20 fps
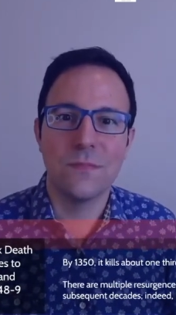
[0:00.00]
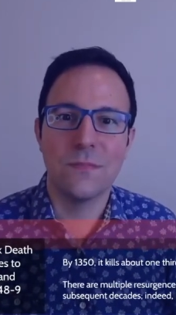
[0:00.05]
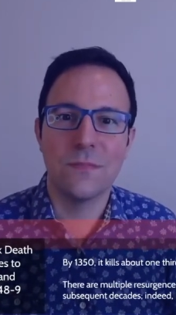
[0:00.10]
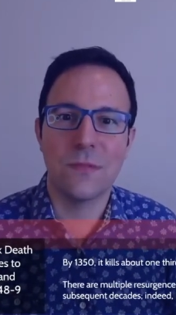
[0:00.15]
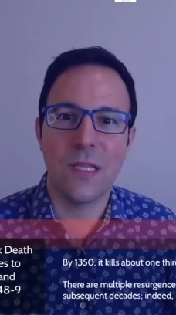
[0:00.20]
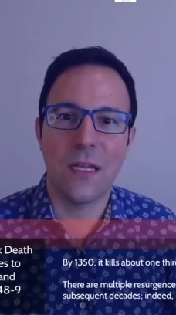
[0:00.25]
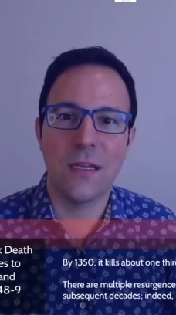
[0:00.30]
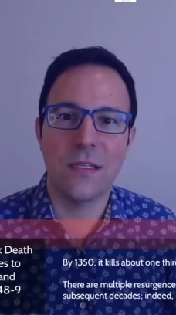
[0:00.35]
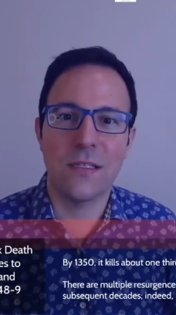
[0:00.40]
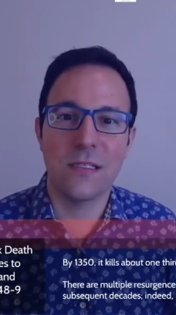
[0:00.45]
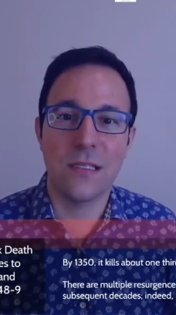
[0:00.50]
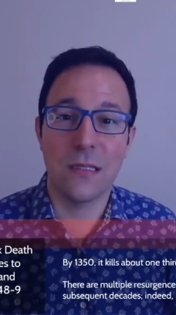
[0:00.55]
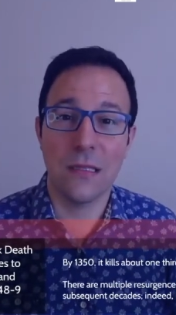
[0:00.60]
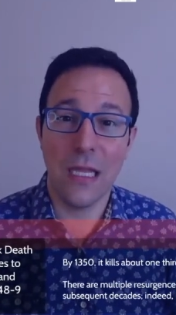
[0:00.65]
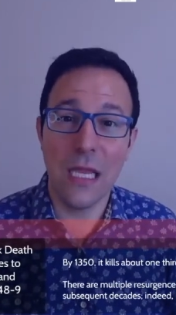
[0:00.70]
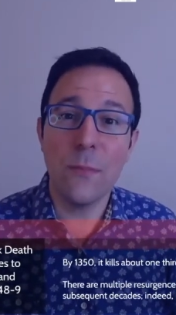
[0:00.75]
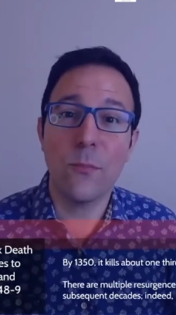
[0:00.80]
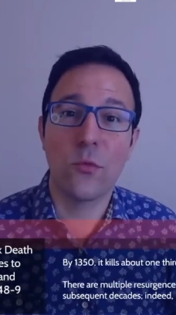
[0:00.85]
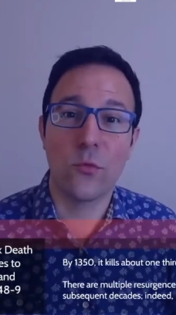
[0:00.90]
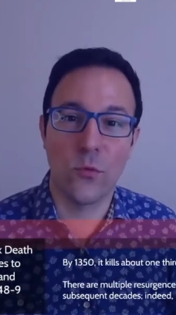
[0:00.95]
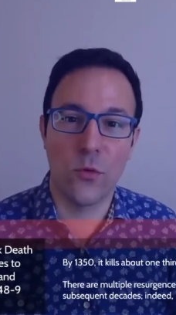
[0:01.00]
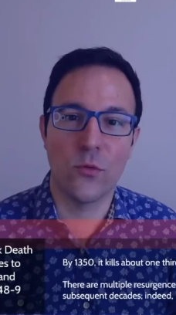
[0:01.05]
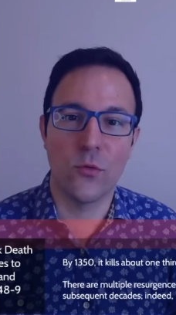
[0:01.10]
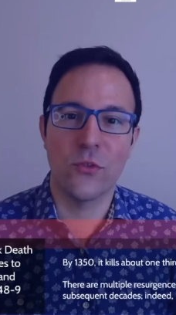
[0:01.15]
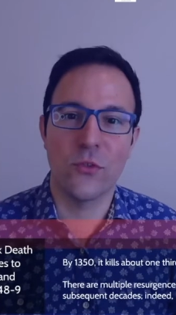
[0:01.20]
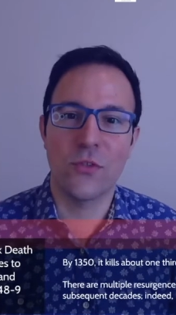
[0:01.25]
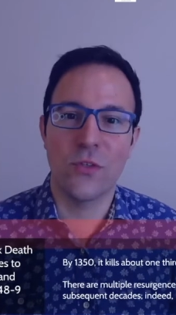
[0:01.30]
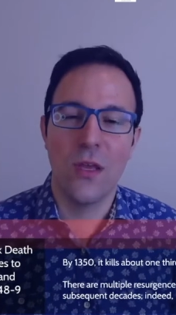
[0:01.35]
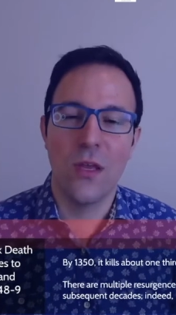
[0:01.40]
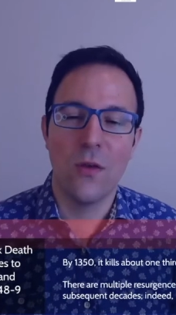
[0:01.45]
That is,
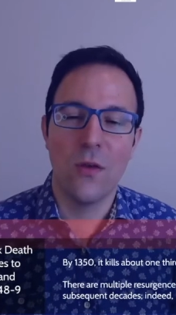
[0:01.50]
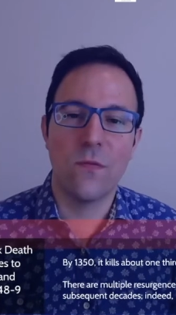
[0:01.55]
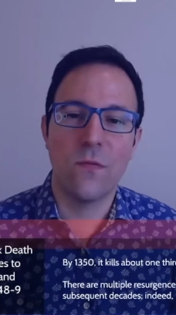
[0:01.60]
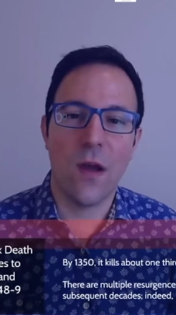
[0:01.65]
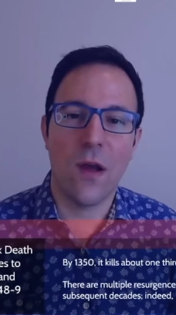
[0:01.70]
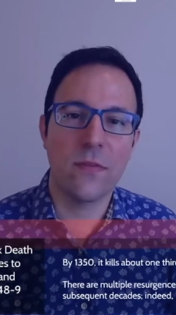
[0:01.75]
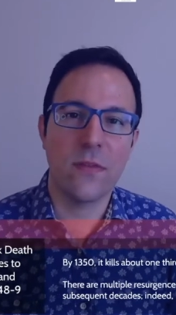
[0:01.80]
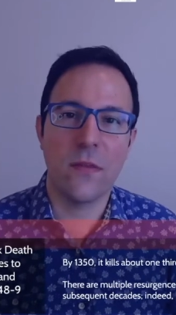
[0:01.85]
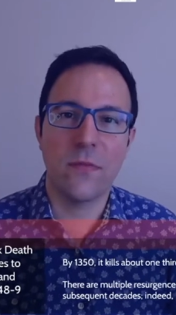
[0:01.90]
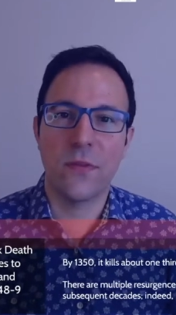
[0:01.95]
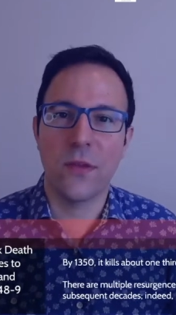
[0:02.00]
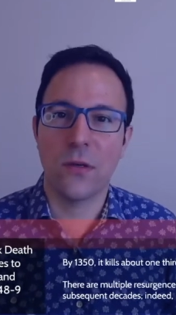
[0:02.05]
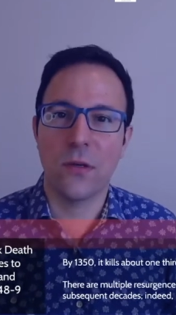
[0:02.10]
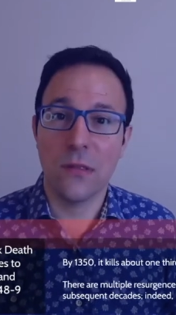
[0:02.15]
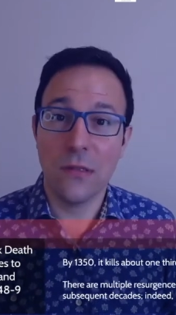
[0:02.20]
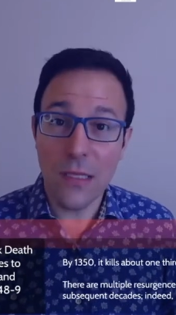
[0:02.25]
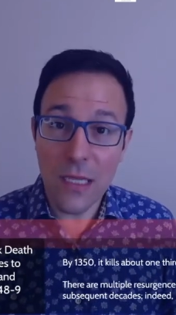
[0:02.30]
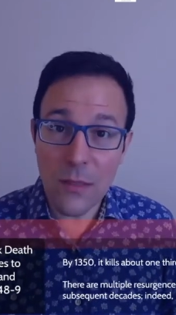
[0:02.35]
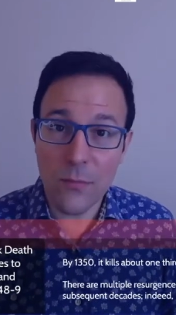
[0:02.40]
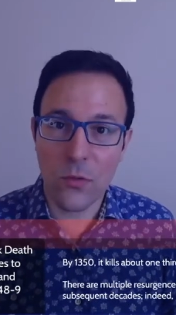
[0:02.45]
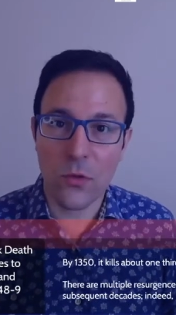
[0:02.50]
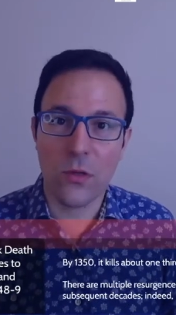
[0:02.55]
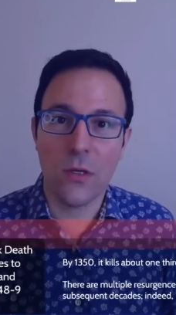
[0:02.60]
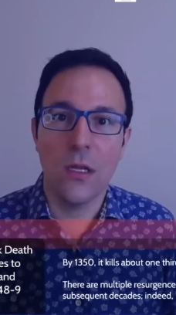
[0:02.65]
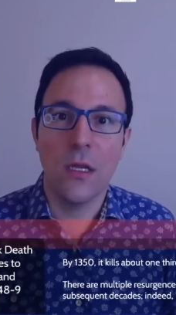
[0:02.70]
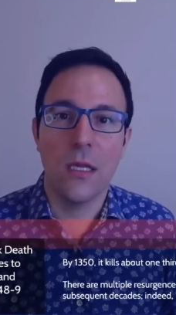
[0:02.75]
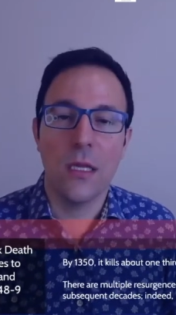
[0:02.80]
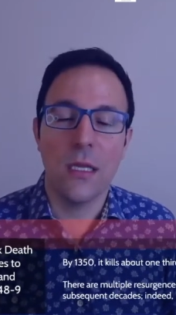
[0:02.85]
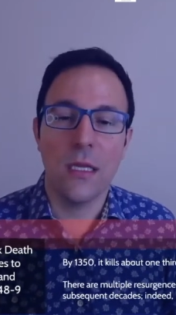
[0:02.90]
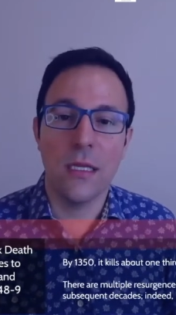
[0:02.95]
laborers find that their labor
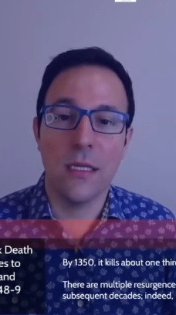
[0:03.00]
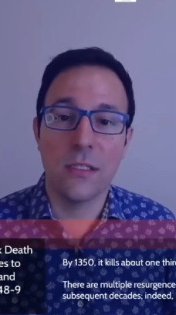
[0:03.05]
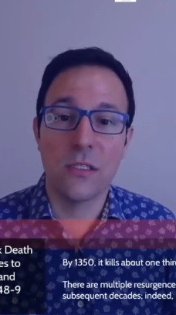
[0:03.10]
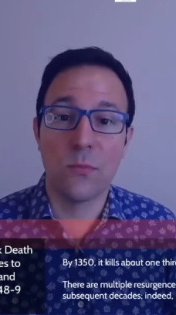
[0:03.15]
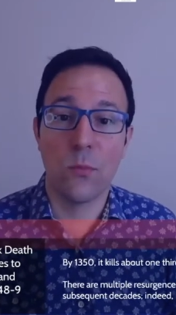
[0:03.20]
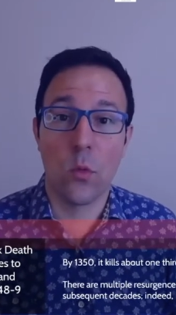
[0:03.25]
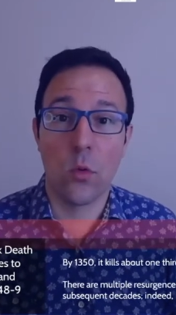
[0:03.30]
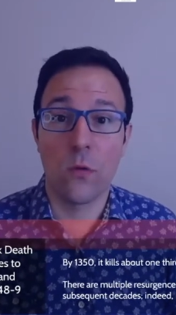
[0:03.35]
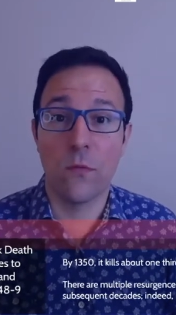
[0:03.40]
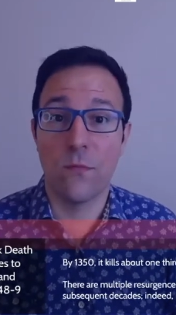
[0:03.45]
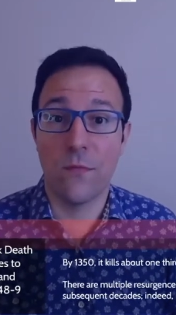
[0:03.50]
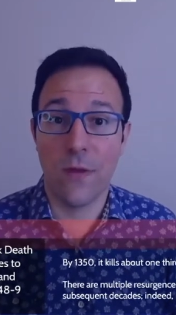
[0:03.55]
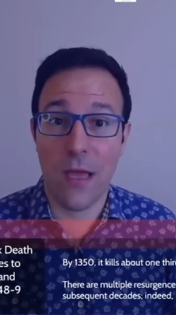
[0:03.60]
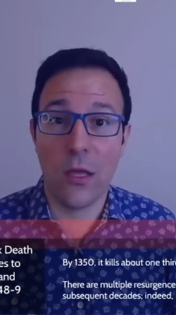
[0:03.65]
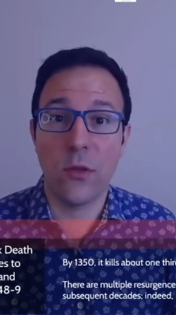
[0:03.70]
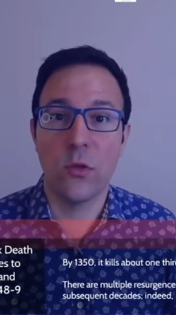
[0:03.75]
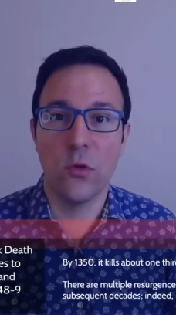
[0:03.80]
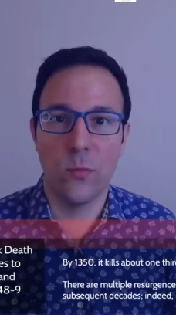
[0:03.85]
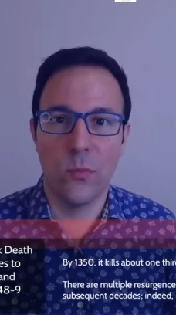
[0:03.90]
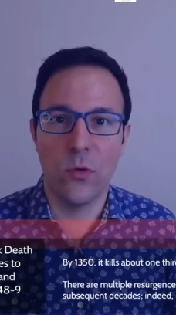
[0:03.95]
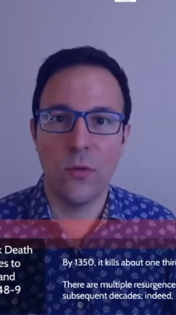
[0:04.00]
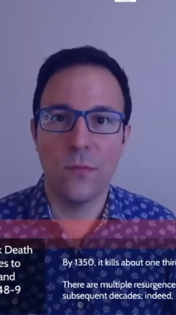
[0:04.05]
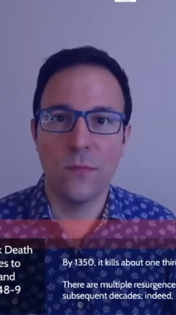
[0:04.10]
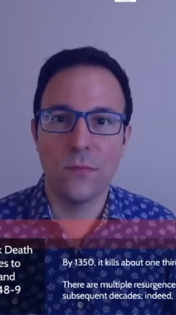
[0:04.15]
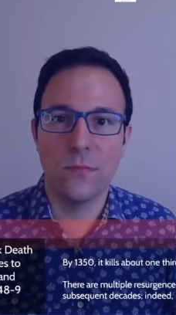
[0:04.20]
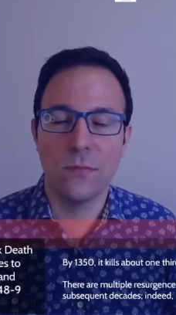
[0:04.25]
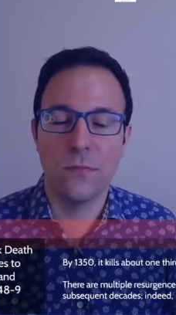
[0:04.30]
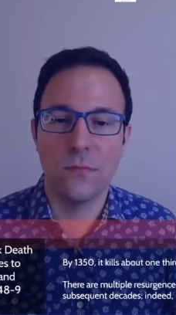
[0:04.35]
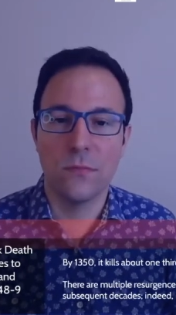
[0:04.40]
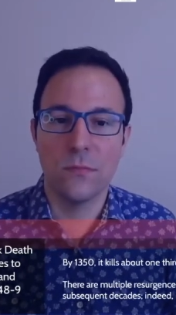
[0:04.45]
is more valuable,
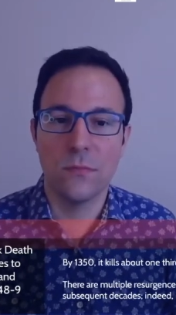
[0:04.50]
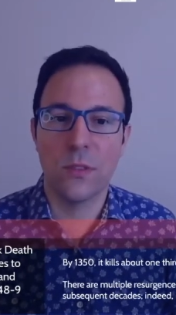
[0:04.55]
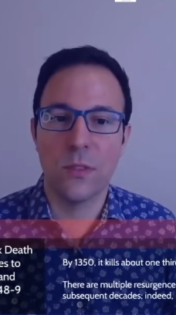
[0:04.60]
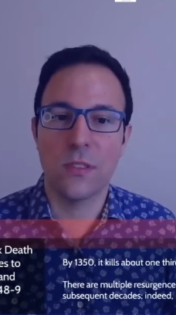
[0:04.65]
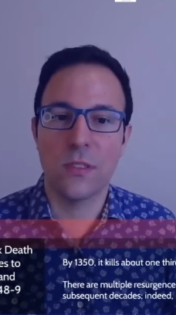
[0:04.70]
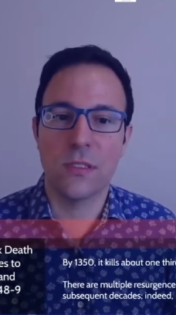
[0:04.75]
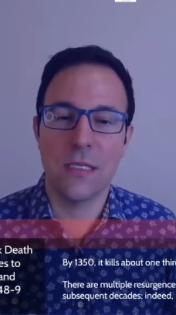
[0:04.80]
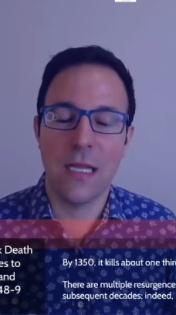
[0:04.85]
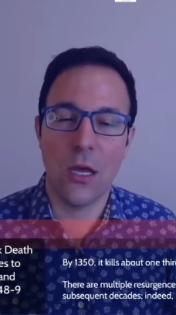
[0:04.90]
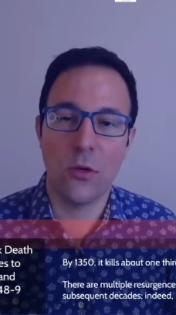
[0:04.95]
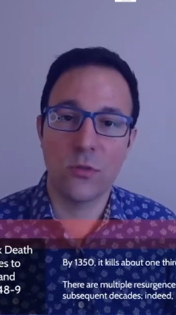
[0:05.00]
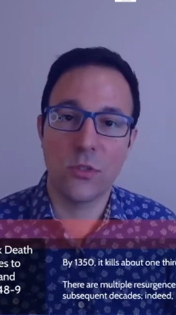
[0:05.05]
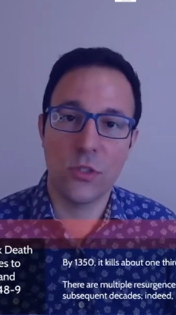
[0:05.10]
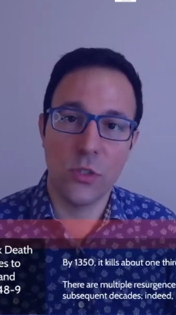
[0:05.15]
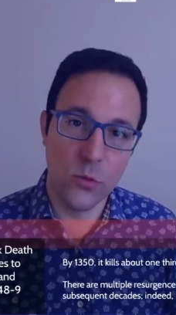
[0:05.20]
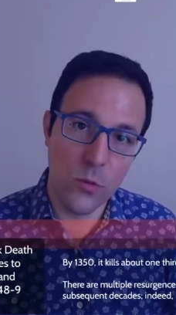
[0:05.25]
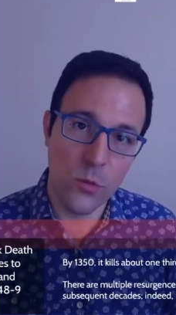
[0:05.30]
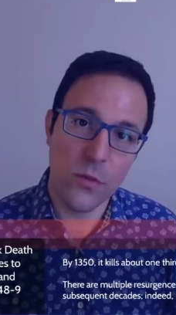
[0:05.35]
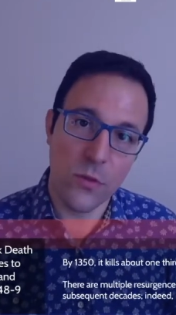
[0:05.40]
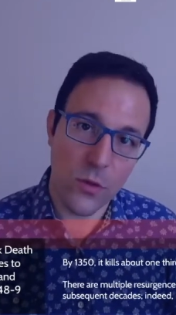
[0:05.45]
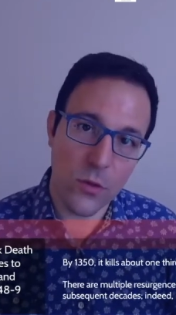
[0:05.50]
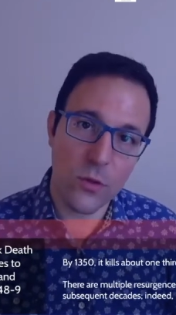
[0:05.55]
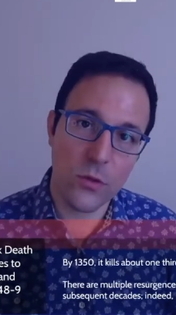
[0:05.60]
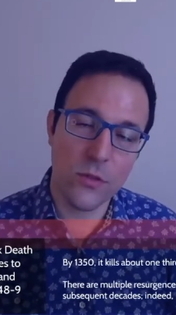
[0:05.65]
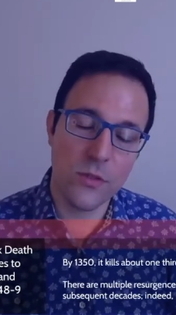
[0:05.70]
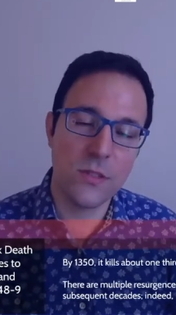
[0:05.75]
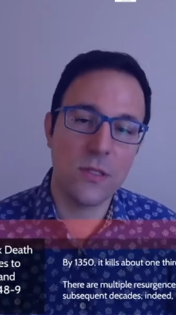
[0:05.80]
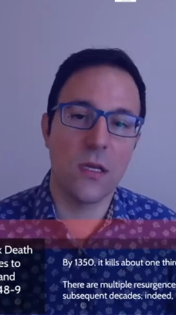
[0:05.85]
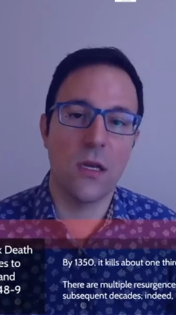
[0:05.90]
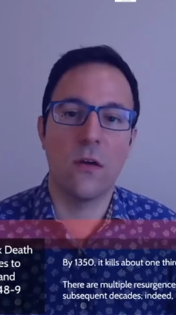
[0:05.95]
because now
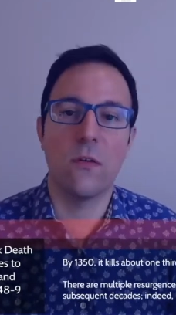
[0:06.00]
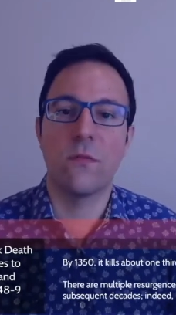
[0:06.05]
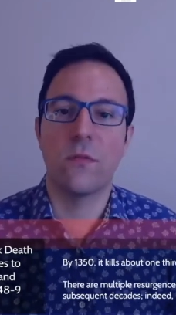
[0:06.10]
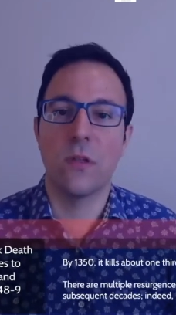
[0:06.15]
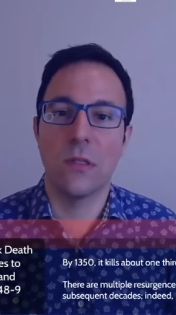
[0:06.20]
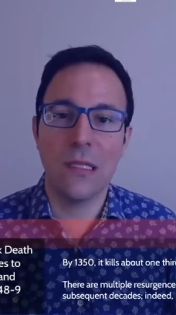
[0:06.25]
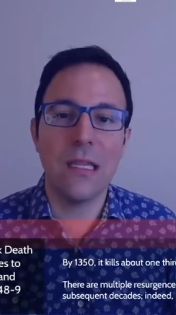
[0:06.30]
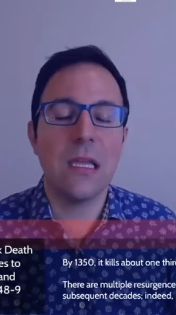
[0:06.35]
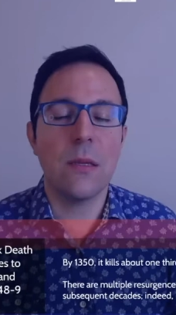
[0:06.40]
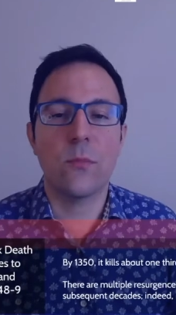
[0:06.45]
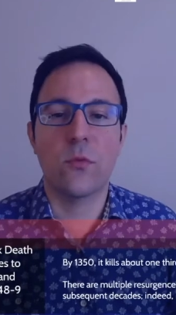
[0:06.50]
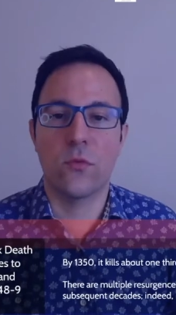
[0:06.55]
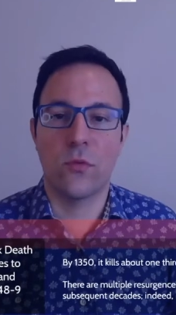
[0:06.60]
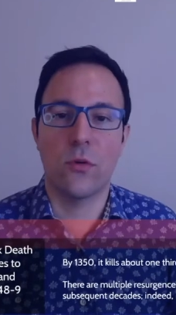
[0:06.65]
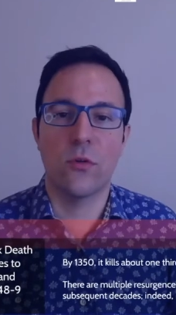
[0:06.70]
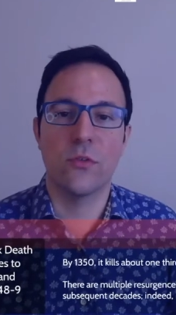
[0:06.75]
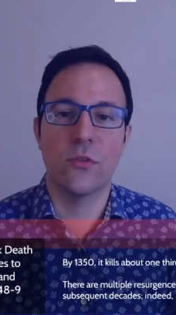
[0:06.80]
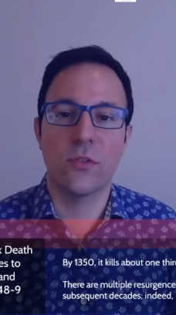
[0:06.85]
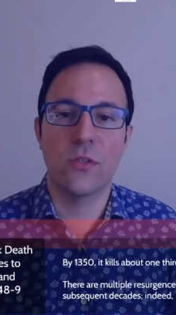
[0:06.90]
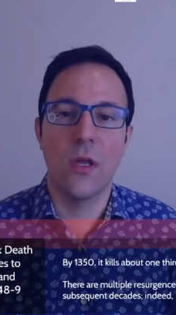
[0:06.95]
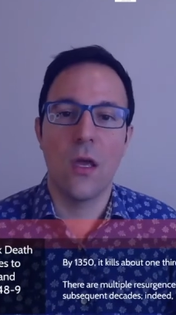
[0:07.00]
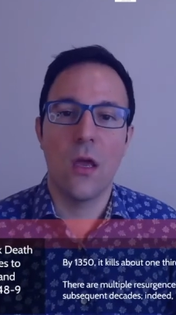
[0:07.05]
2/3 of the laborers